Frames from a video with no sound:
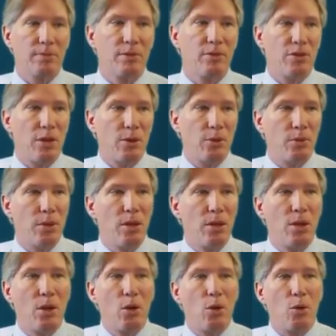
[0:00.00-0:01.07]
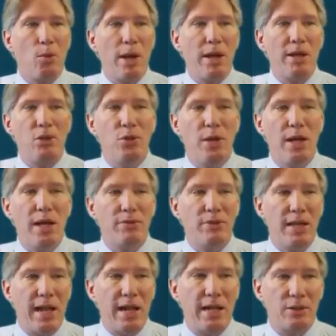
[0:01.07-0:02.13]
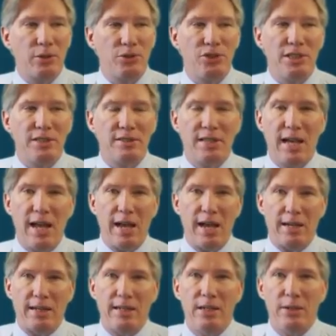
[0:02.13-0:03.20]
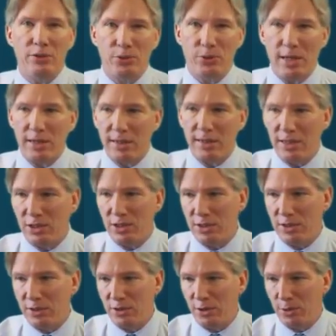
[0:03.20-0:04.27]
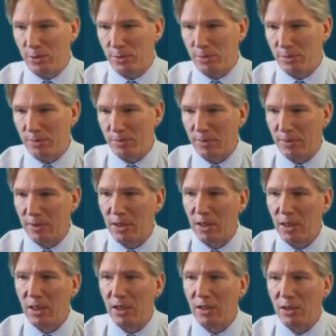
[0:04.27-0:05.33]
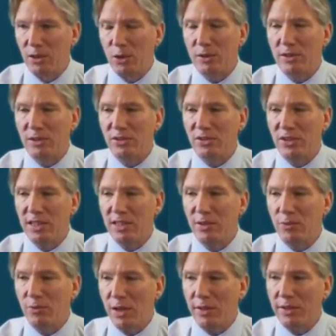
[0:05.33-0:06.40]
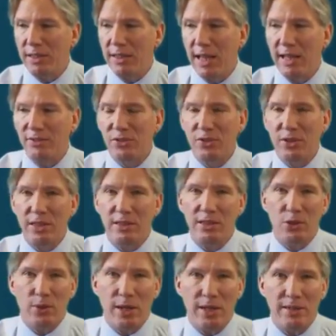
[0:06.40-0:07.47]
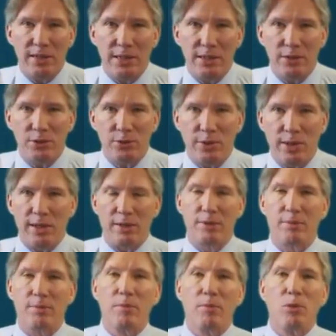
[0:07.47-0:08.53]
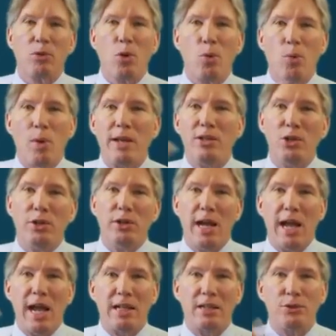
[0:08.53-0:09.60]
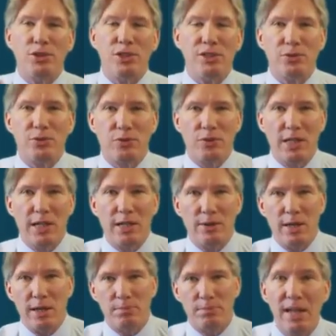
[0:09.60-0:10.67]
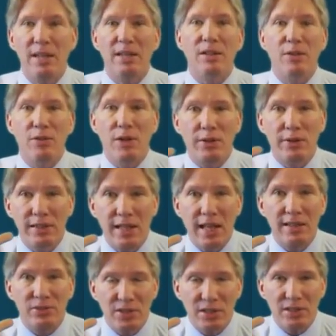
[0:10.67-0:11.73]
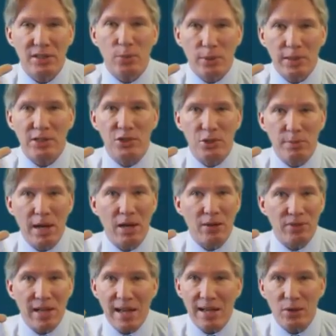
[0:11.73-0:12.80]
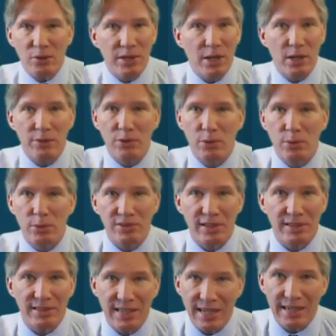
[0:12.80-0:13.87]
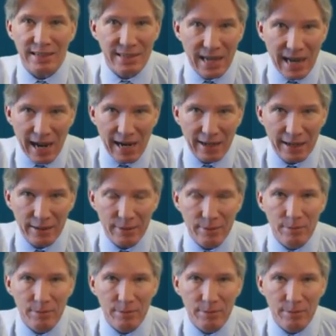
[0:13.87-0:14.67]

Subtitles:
So, when you have an allergy attack, here's what I'd like you to do. Look to see the very last thing that you had to eat or drink. When your allergies flare up, the very last thing that went in your mouth, I don't care if it was a Tic Tac,